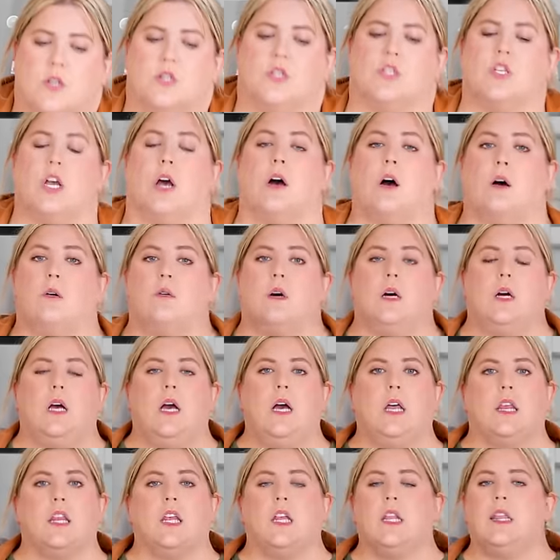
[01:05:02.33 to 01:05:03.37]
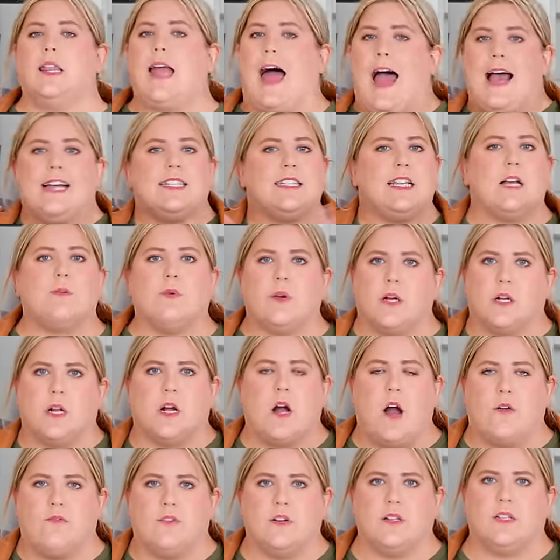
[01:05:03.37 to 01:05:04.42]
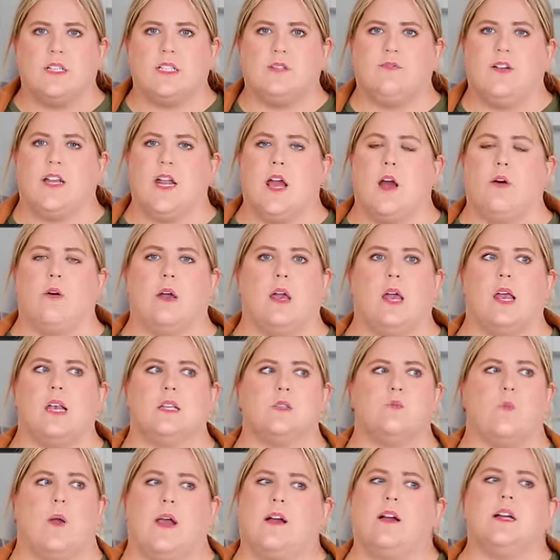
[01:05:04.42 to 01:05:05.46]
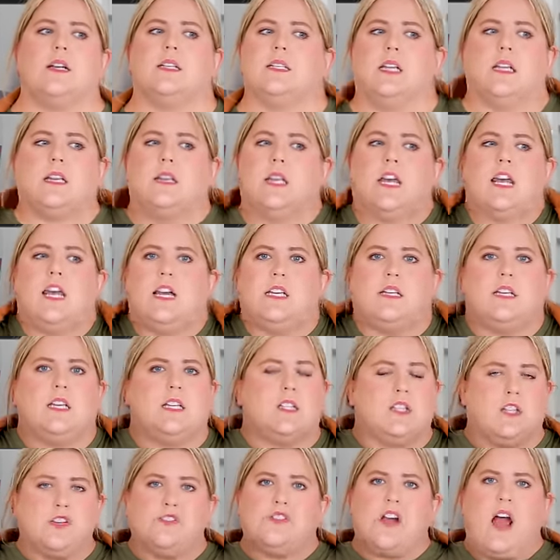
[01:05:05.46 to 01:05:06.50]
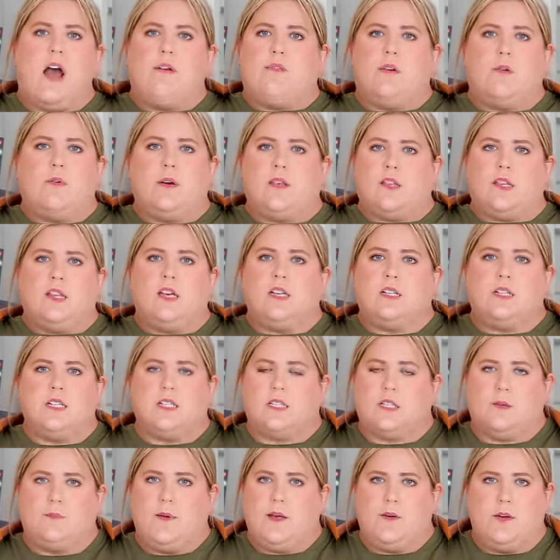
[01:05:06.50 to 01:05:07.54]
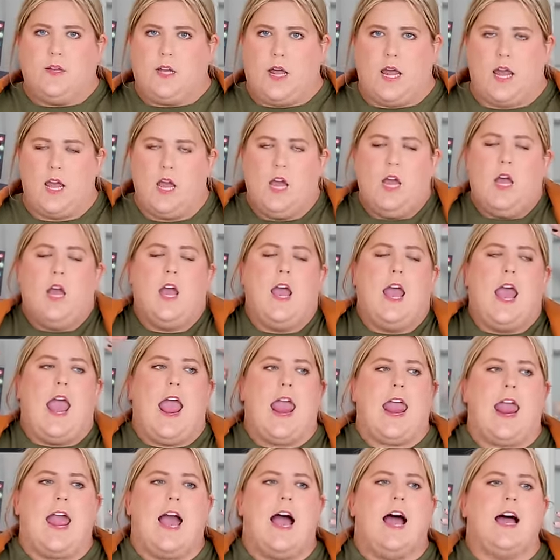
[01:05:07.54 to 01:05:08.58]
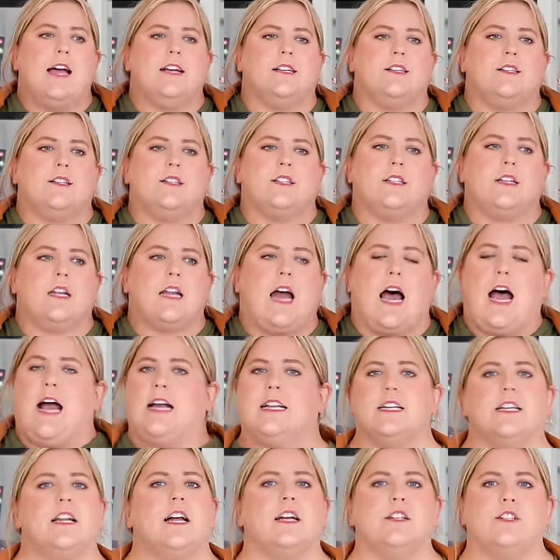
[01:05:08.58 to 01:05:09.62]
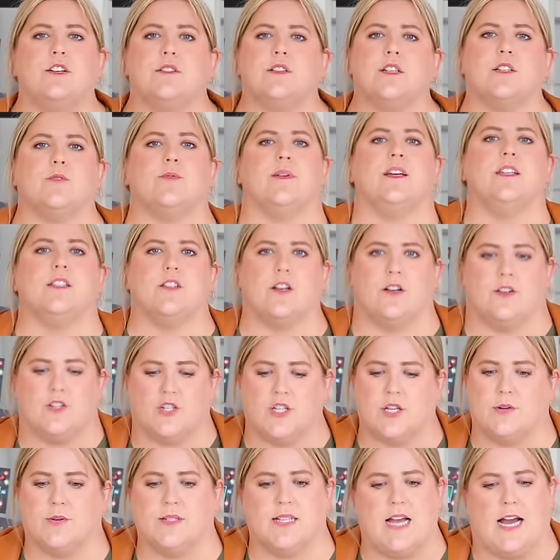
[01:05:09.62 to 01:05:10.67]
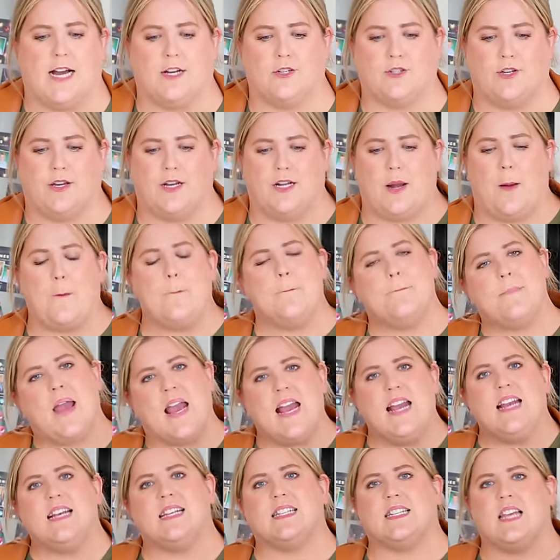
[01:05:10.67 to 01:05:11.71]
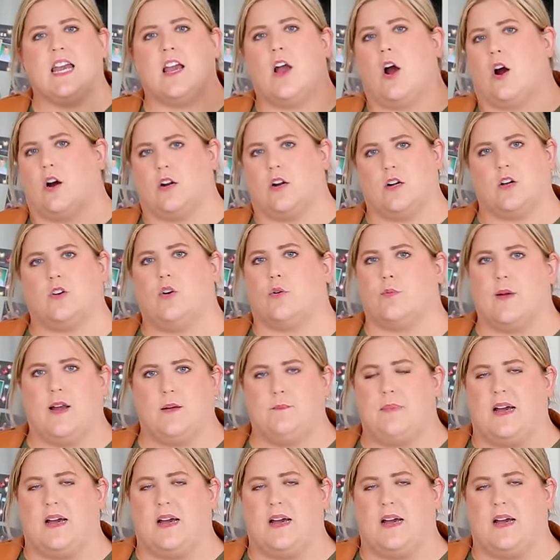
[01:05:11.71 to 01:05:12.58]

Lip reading: So the last thing we're gonna cover in this video is, where is it the easiest to travel with a disability? And I did not do this research. There was actually an amazing article written